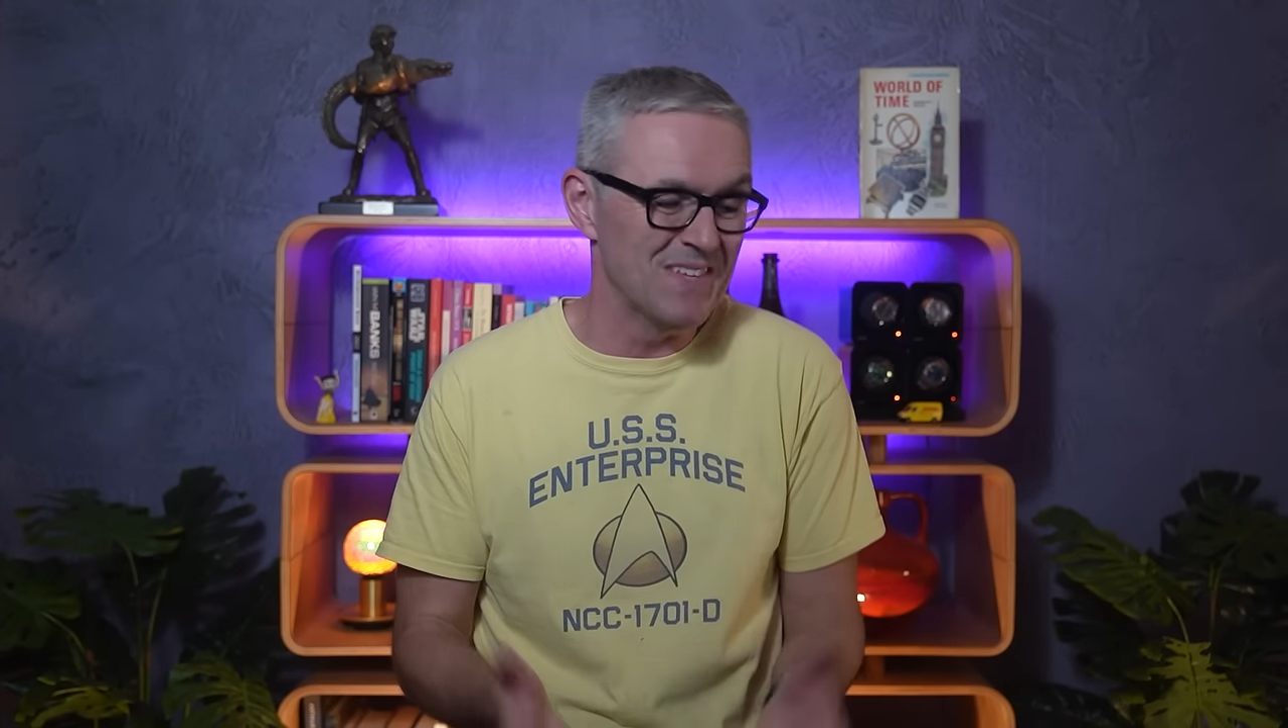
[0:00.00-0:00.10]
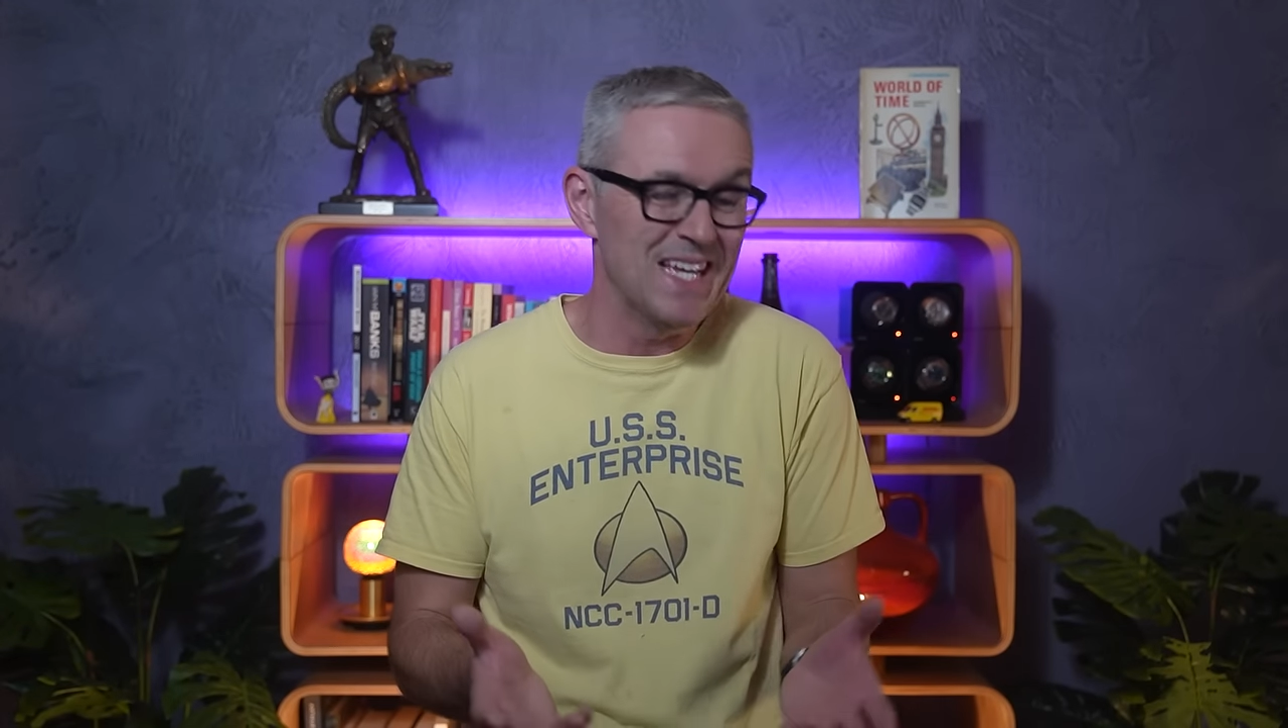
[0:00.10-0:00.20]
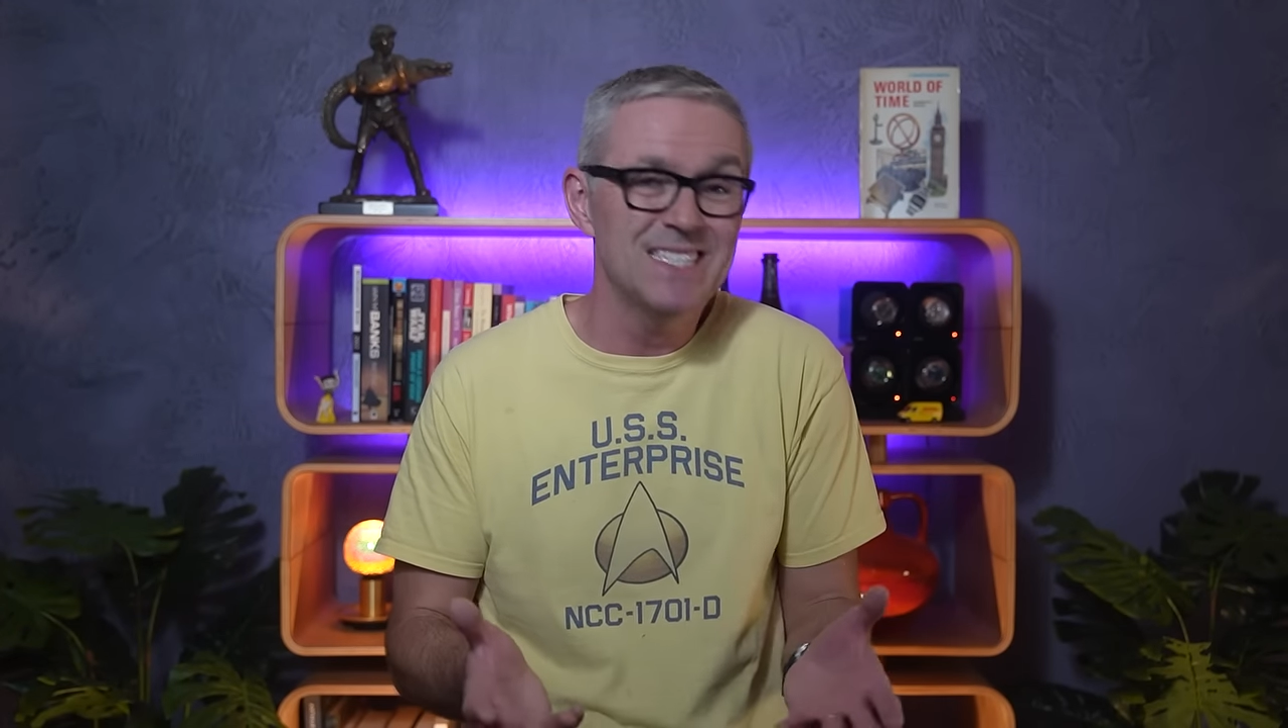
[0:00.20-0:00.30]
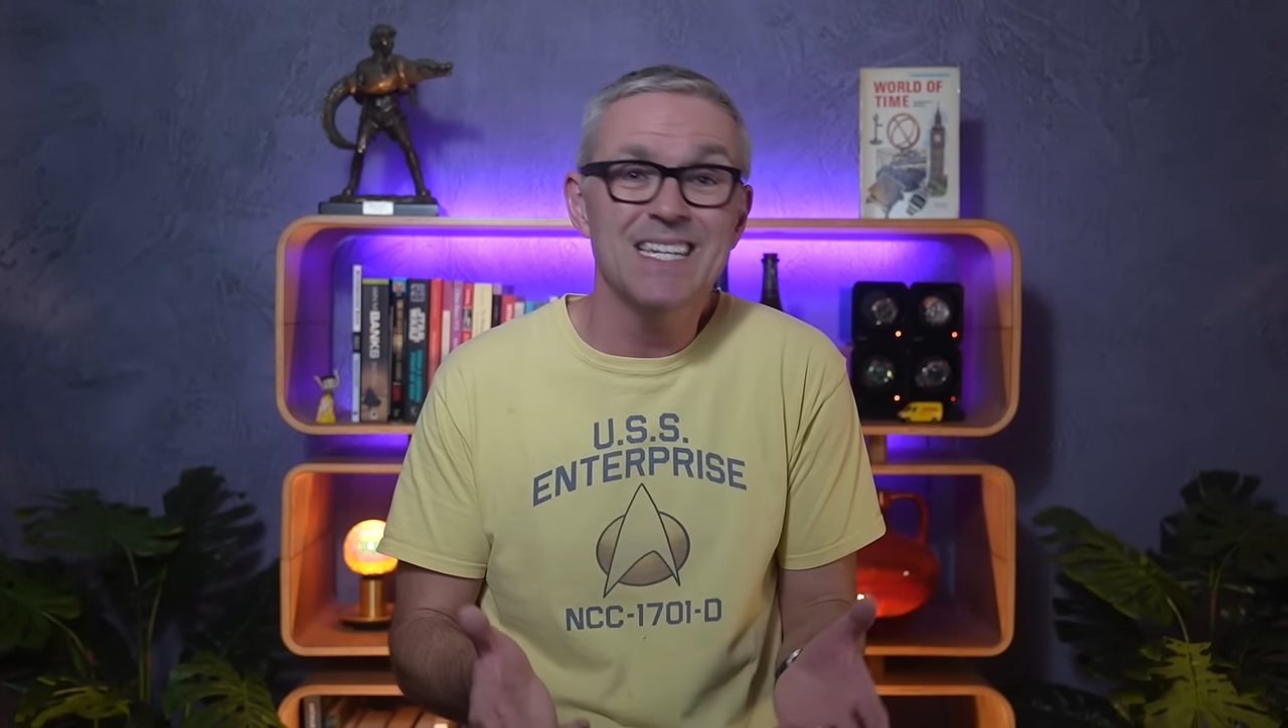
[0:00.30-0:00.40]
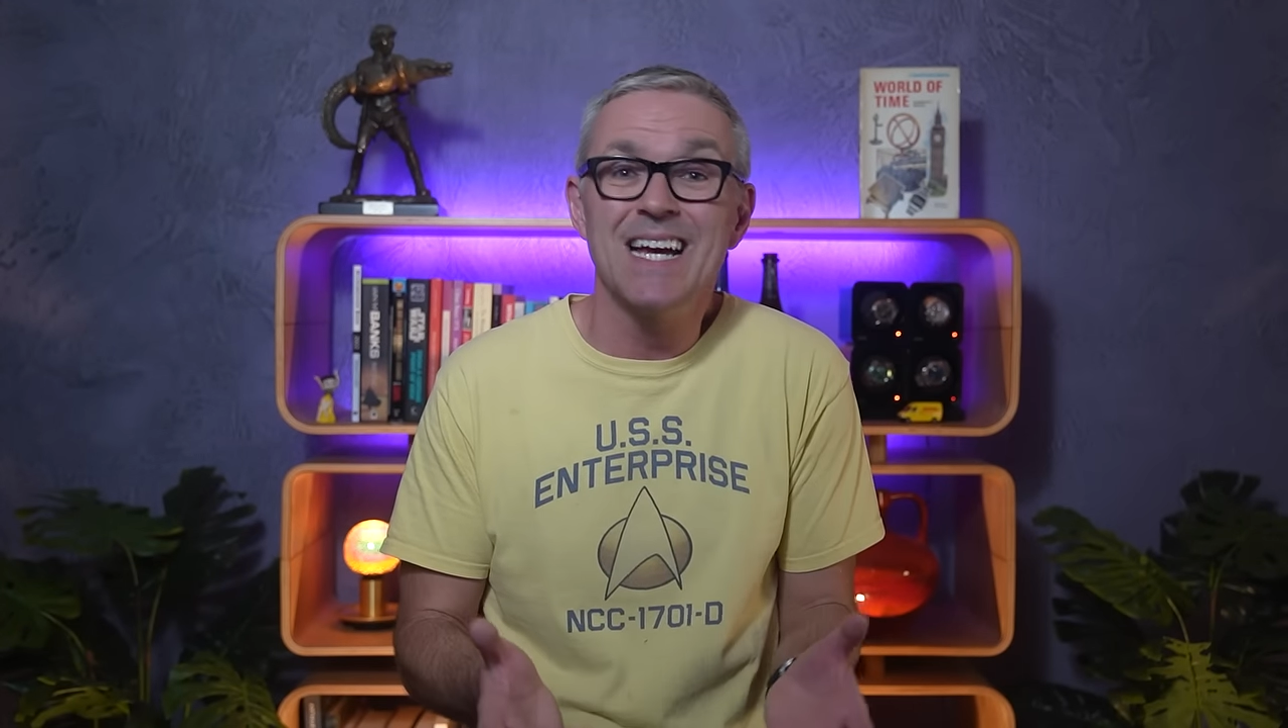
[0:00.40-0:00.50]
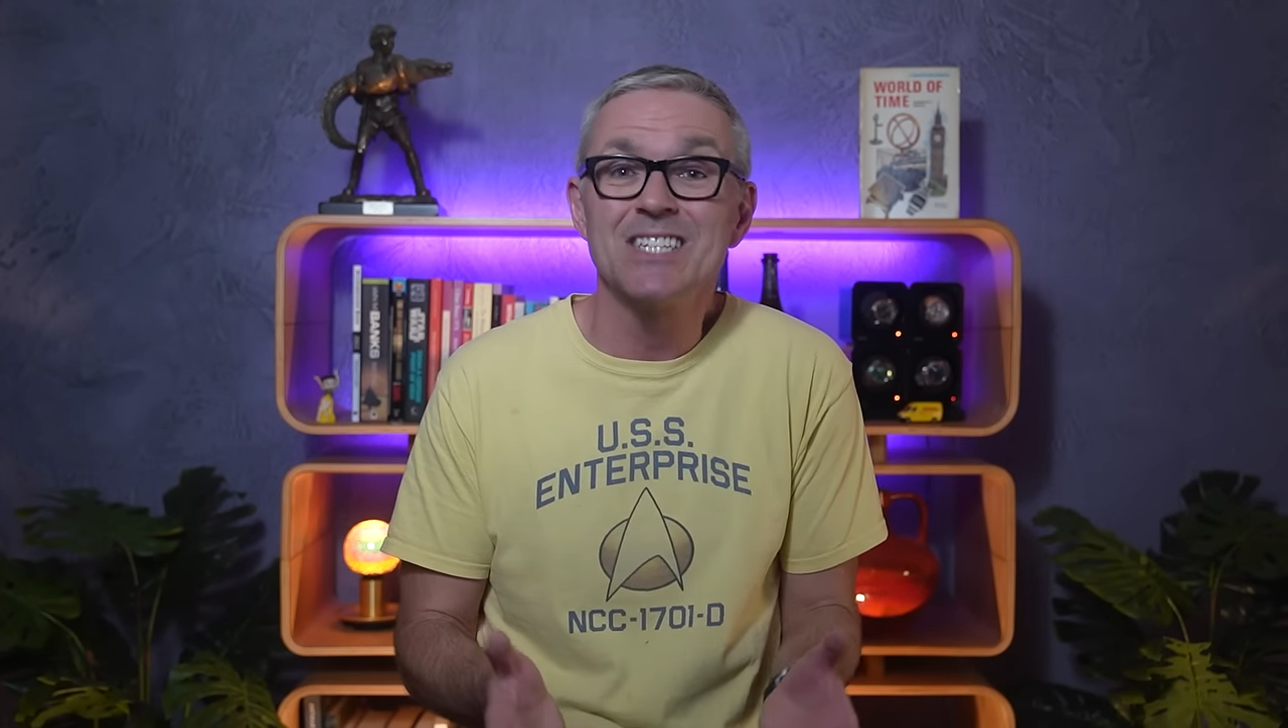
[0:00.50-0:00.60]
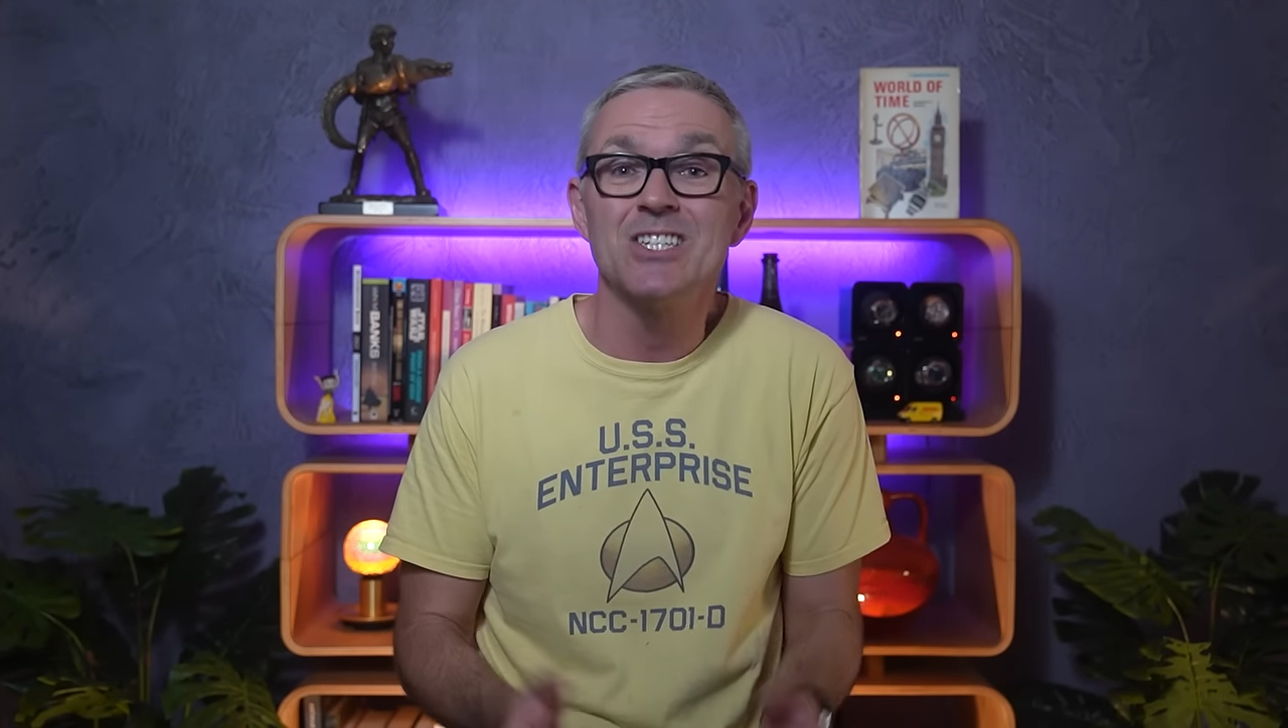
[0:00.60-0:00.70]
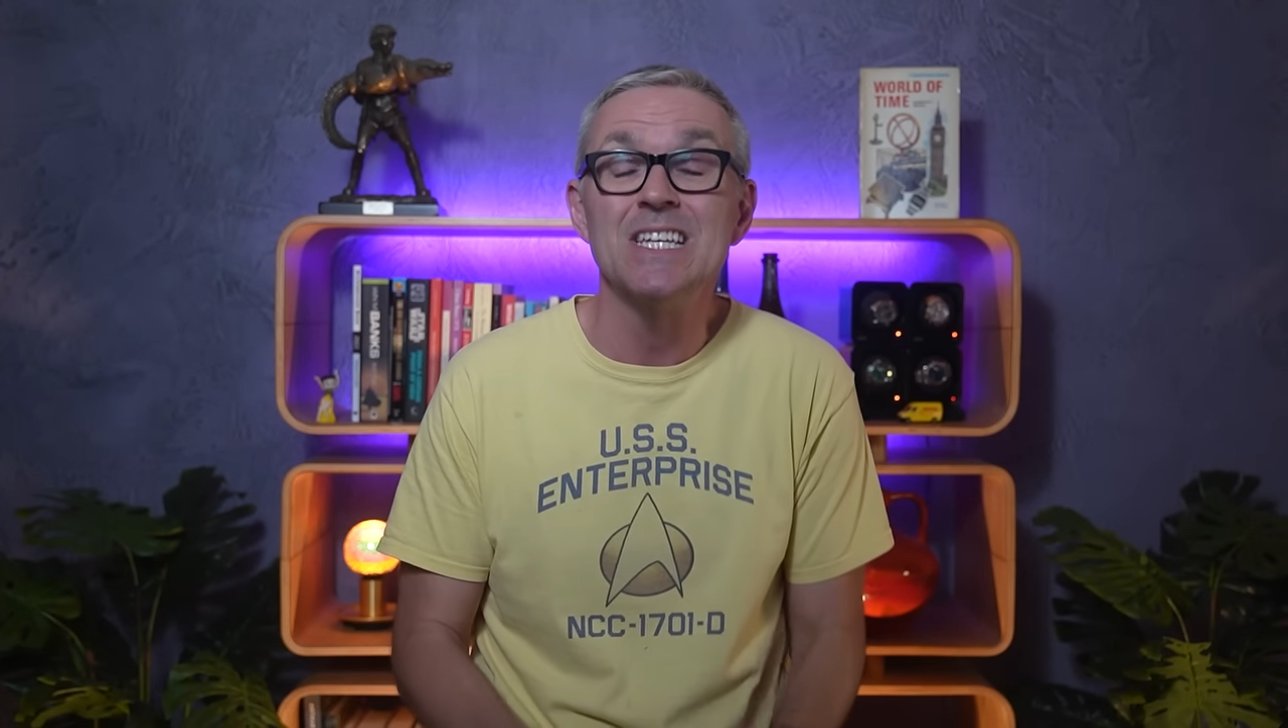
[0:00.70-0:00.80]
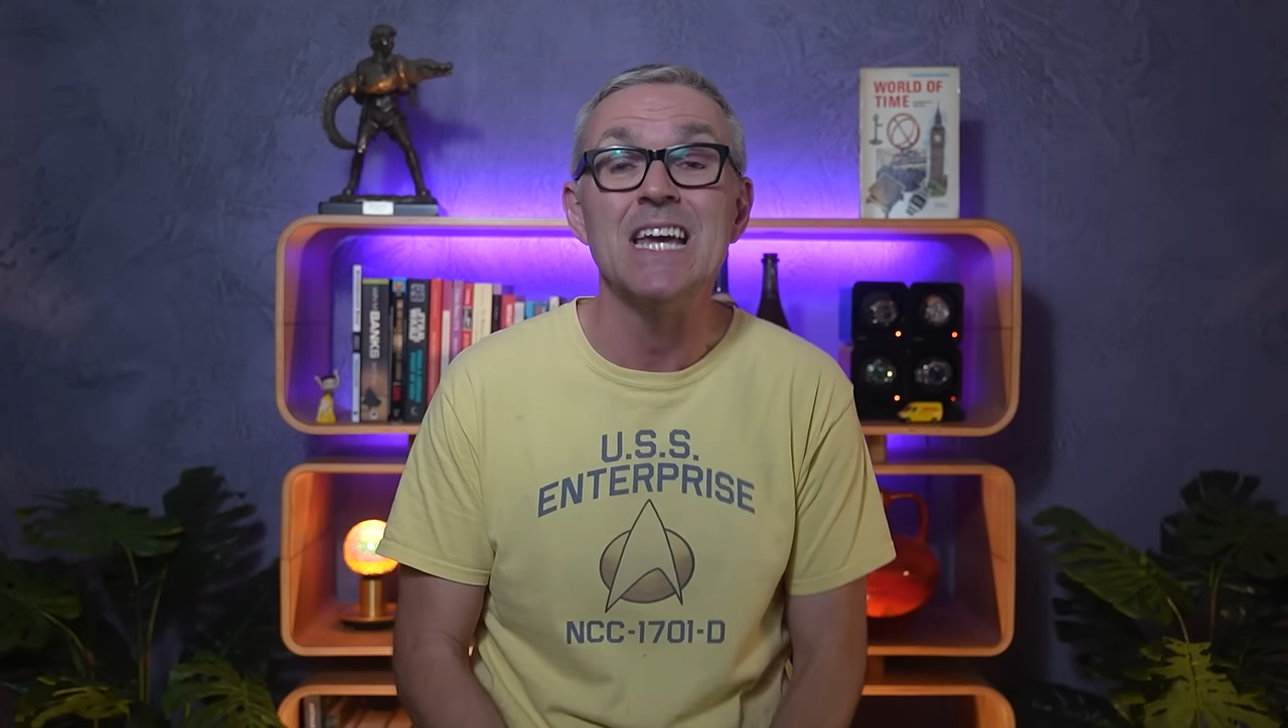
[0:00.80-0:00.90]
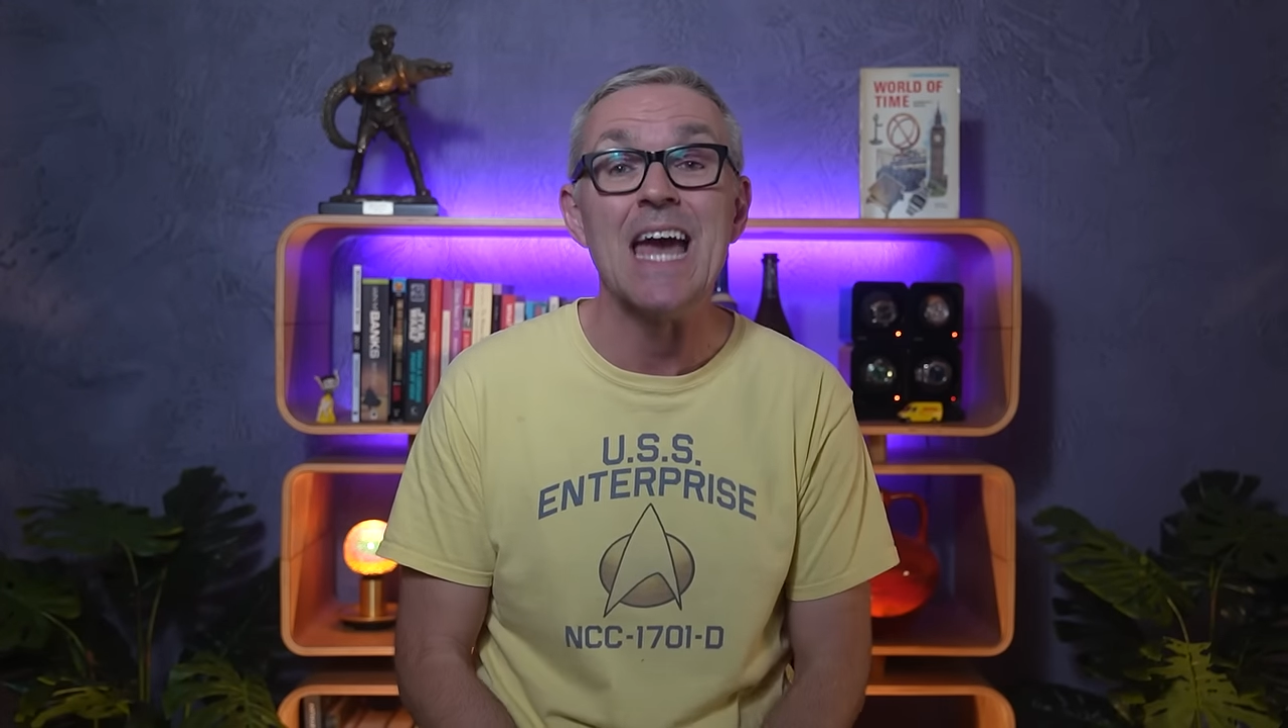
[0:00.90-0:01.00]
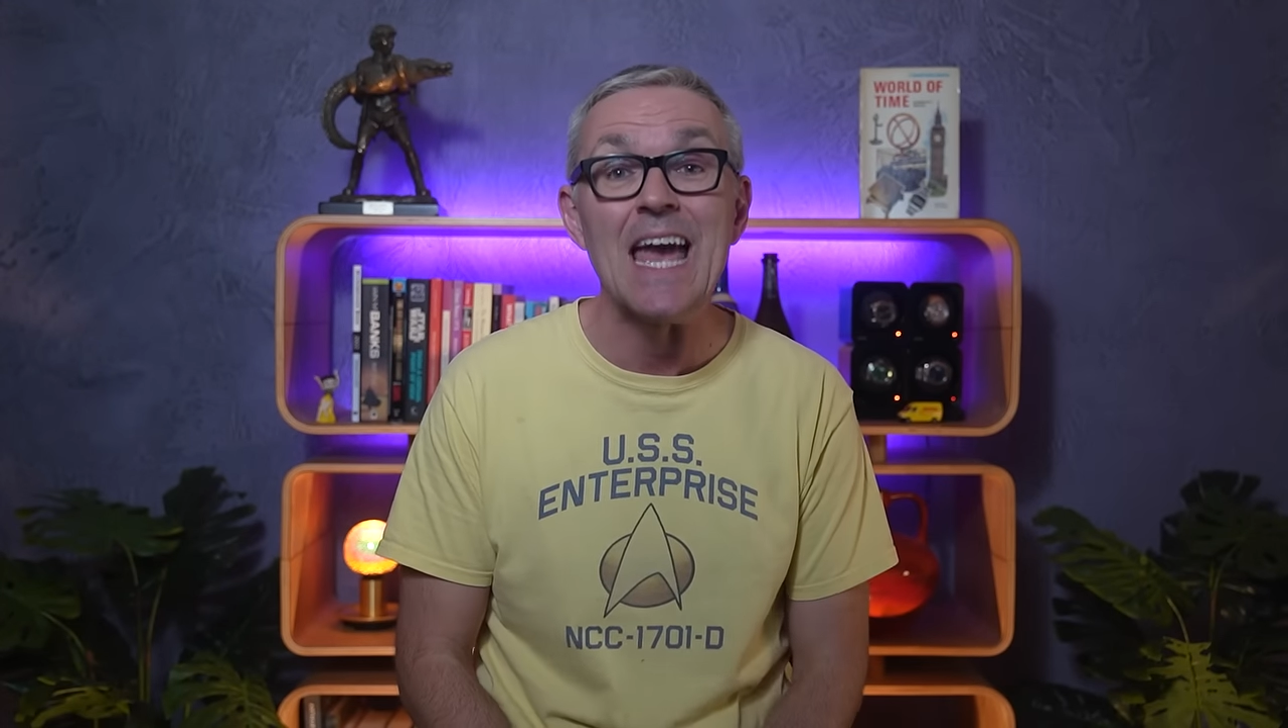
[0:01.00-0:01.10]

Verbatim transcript: is it actually